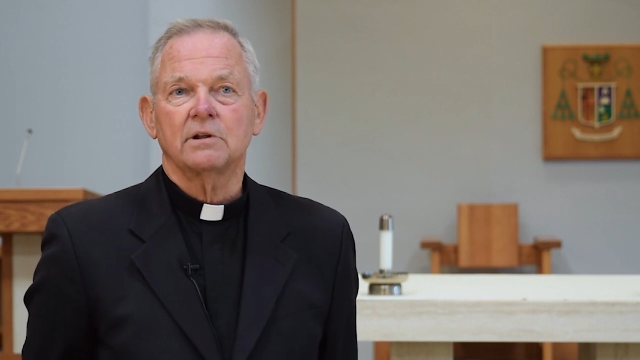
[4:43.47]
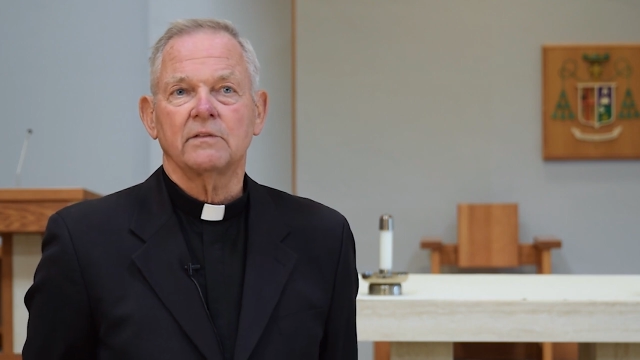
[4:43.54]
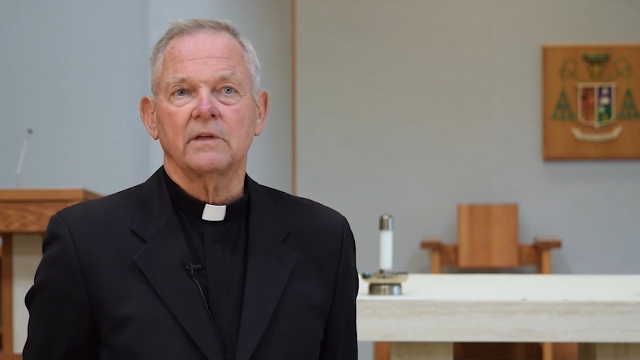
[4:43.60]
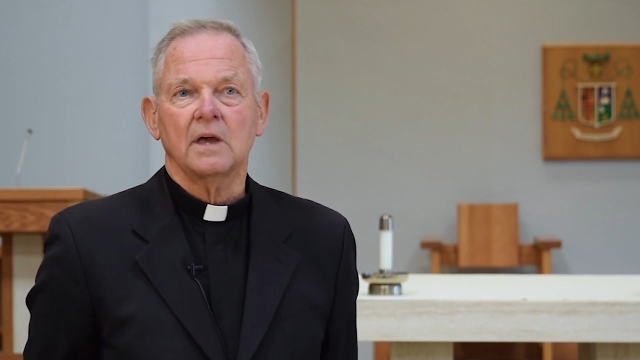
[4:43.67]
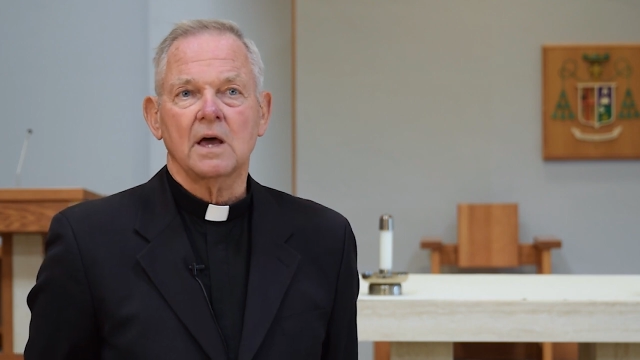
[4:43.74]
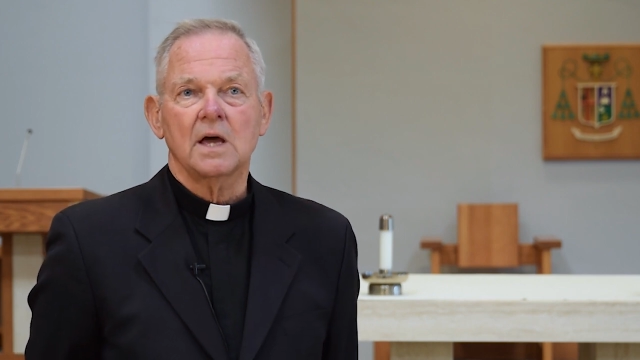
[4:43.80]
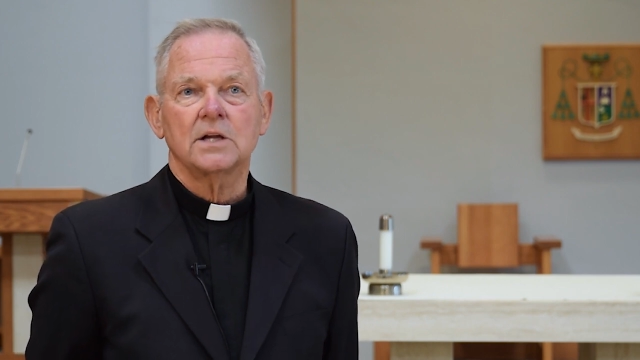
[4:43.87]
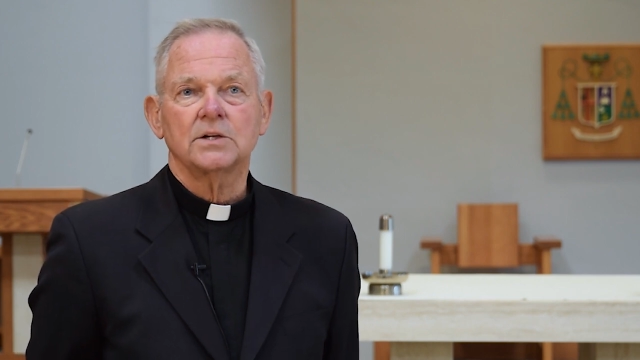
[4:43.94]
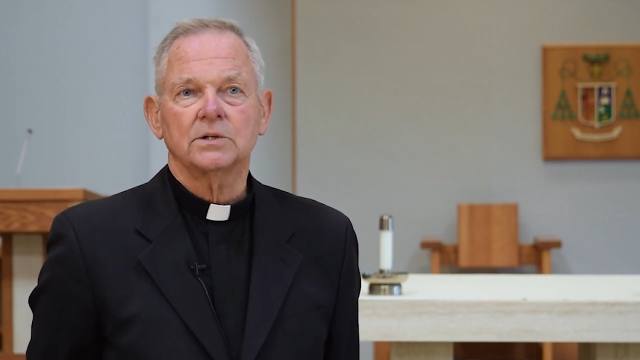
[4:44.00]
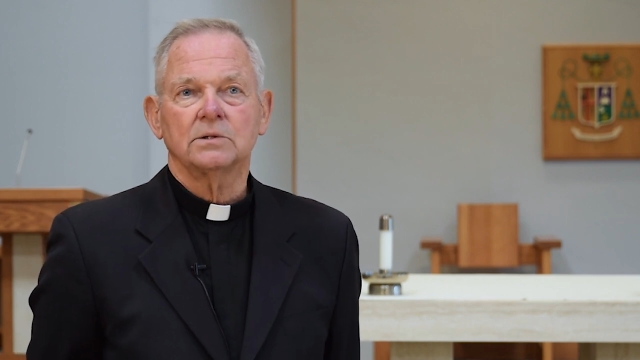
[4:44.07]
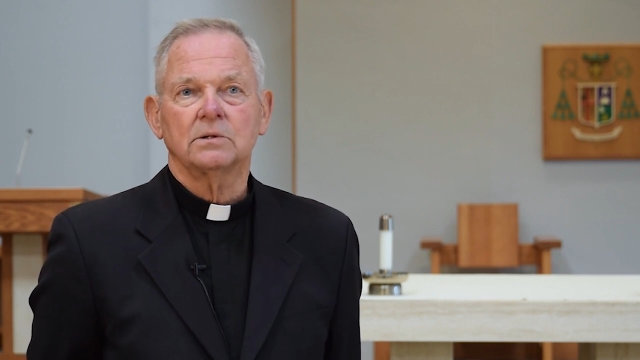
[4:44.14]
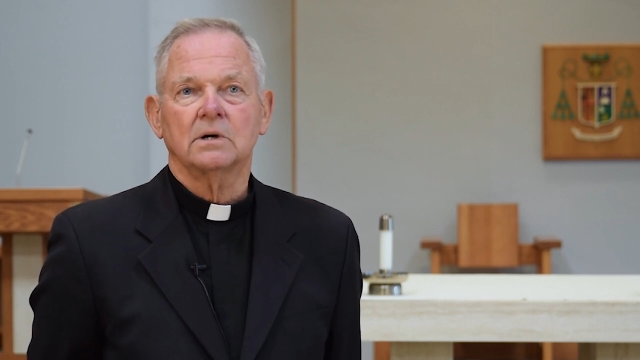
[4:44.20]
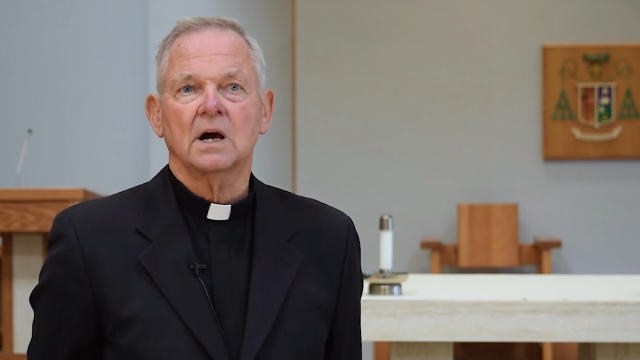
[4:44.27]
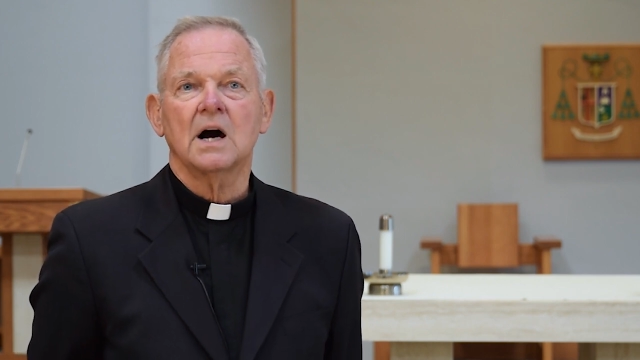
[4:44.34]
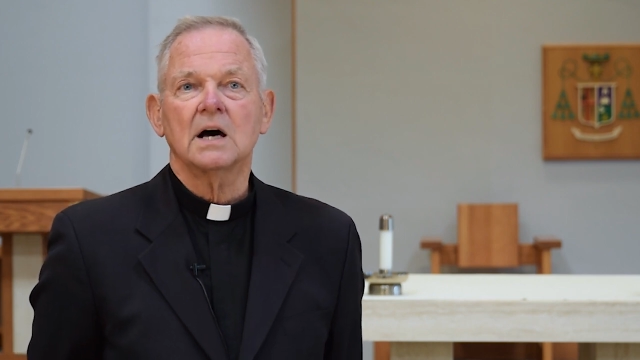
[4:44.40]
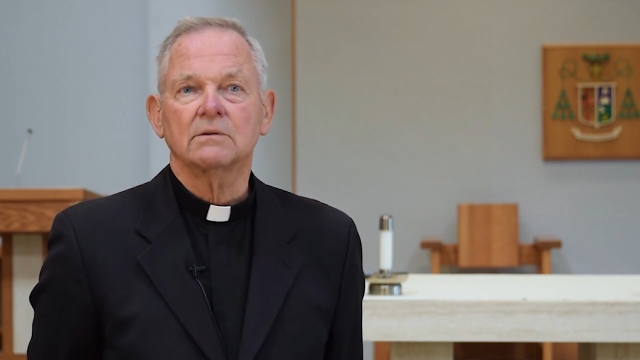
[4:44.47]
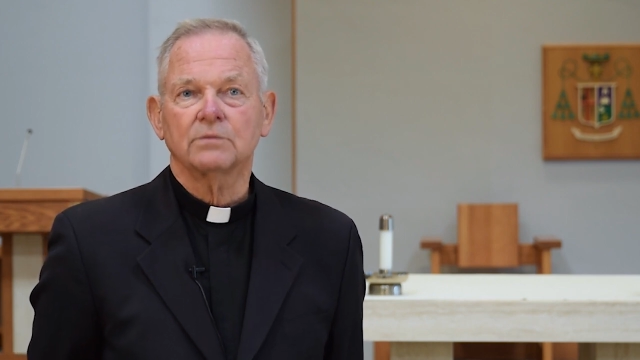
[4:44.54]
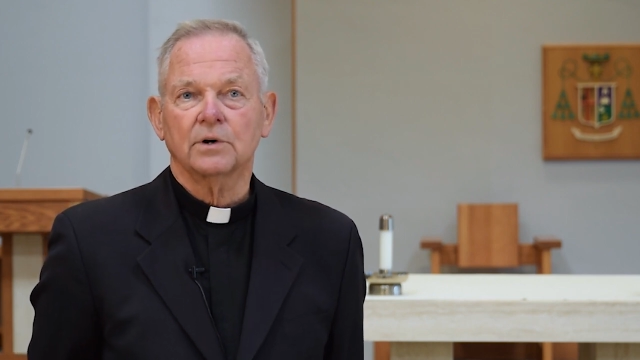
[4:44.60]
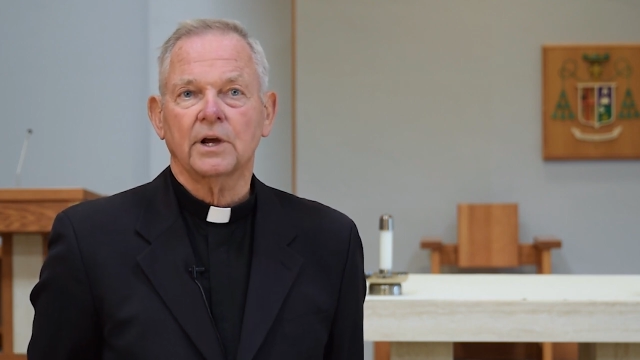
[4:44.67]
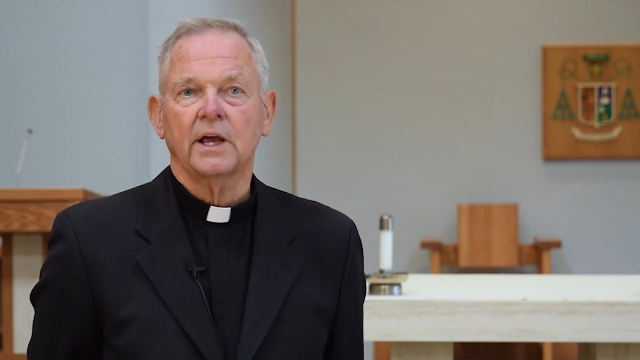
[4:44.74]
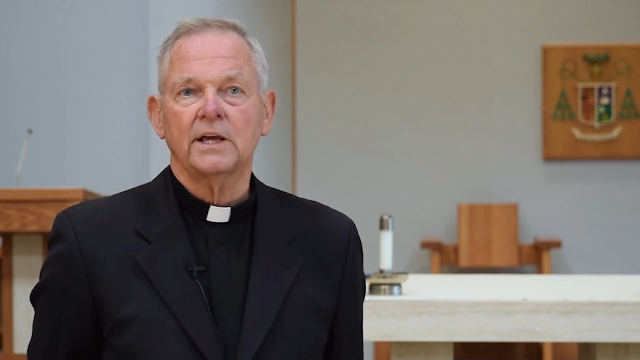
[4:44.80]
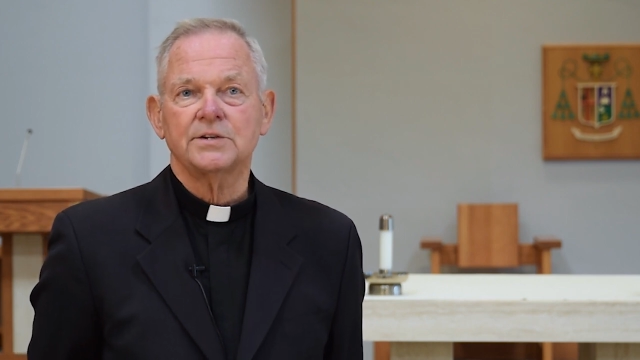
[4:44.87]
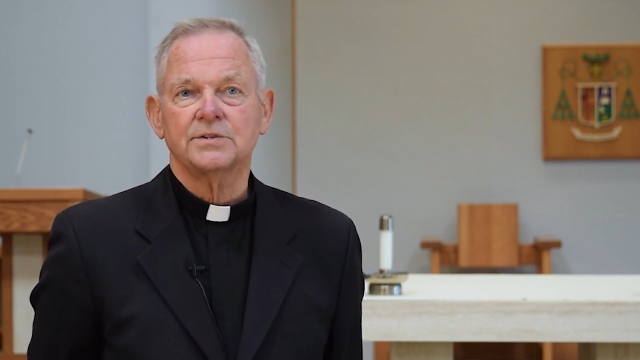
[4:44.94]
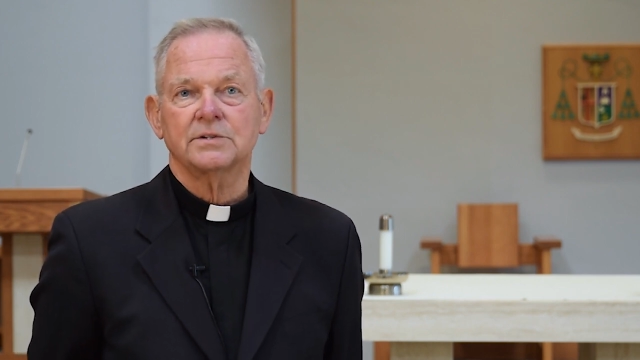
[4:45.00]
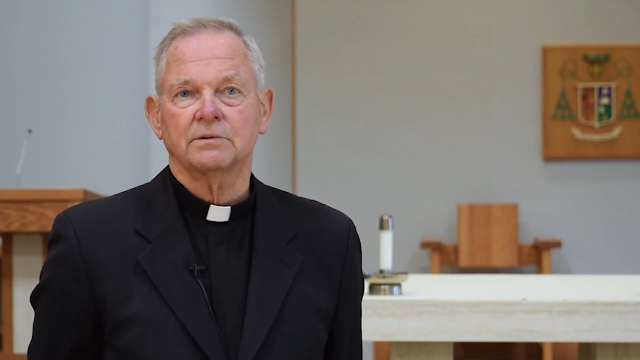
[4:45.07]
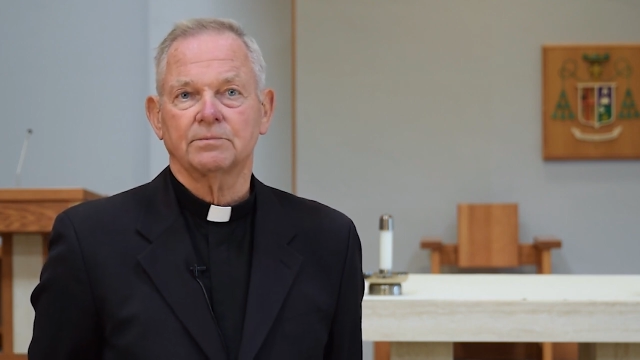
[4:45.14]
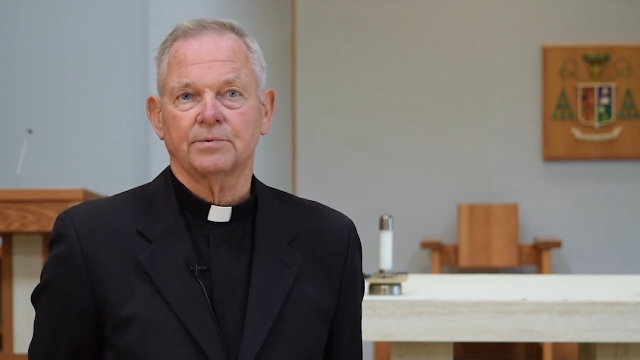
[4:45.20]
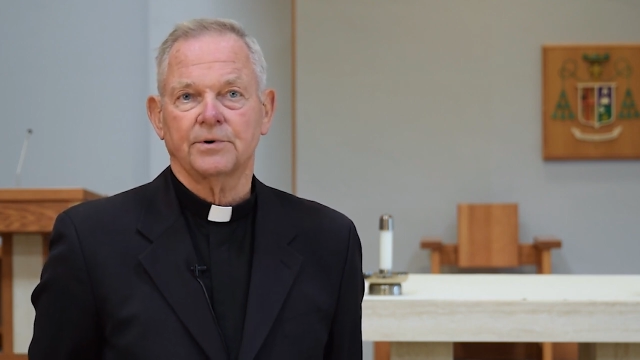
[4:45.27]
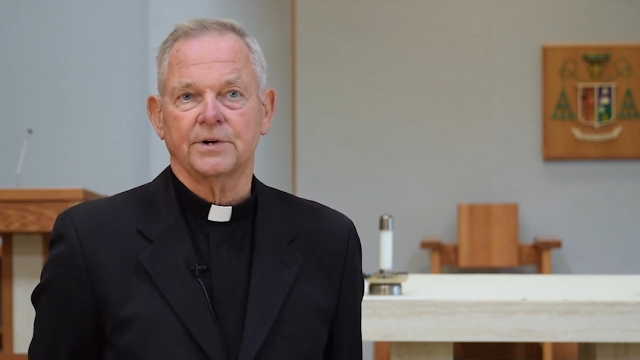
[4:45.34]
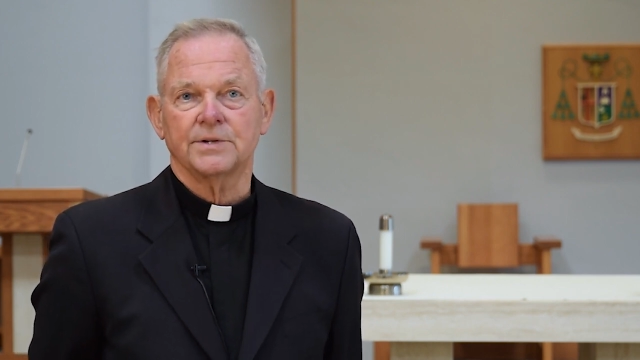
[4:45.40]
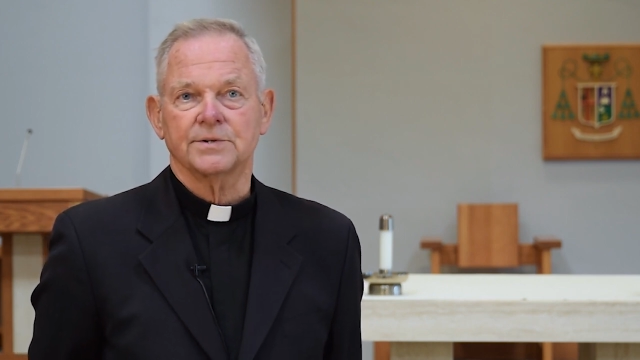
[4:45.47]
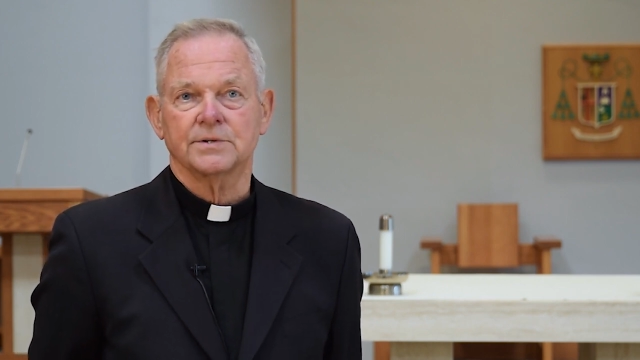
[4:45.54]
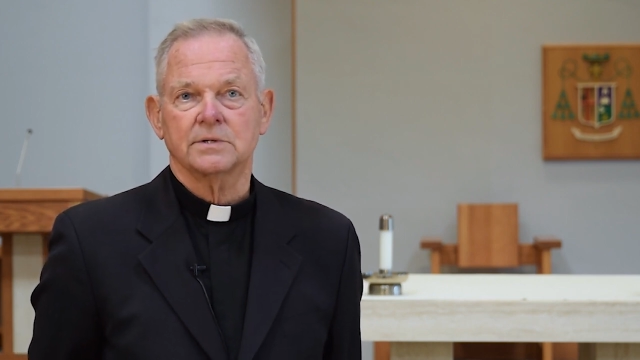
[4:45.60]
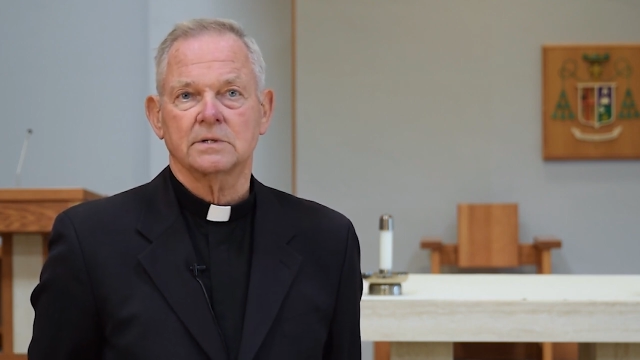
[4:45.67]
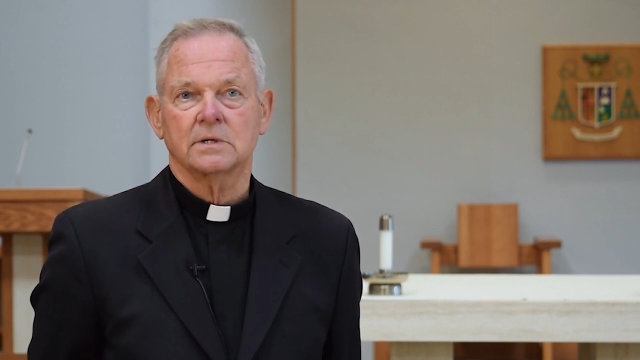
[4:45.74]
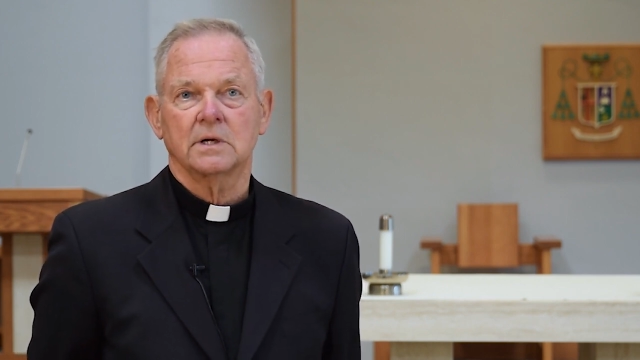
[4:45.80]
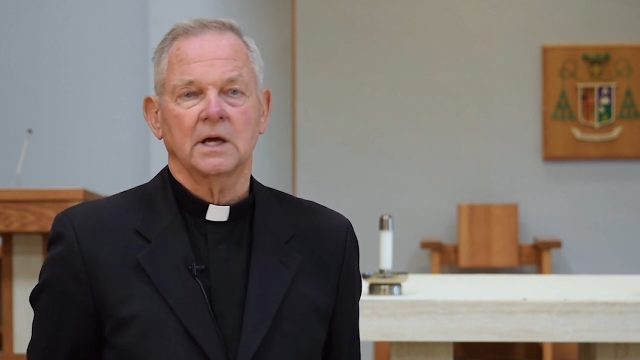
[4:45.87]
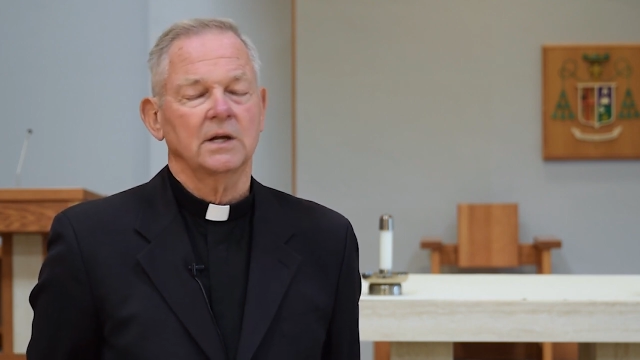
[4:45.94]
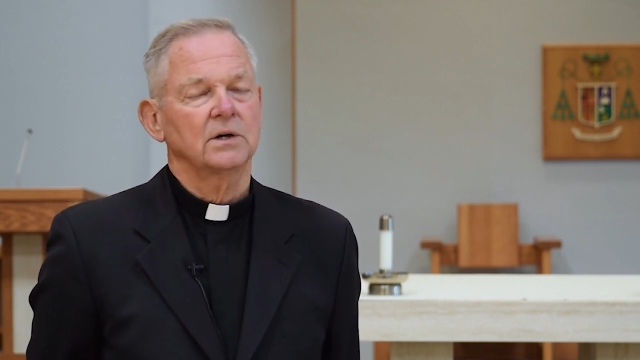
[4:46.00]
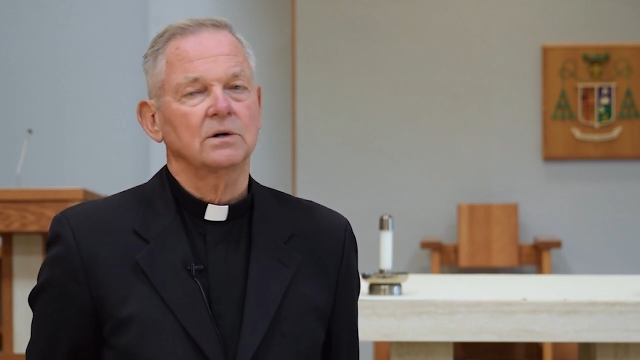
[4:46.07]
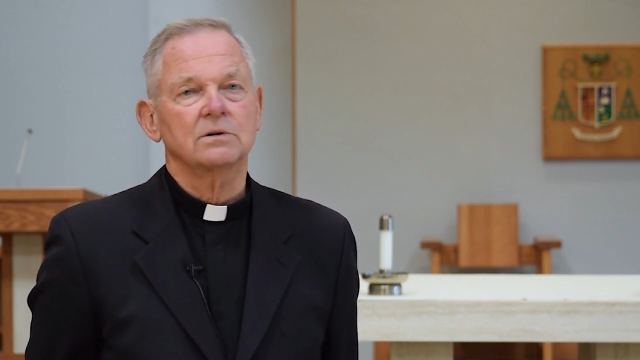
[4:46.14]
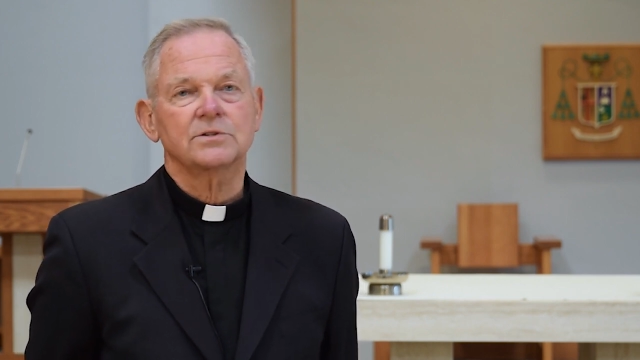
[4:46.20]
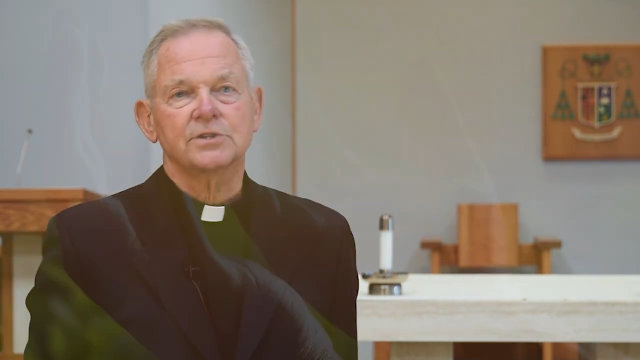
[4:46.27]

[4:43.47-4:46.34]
to the annual convocation of priests at no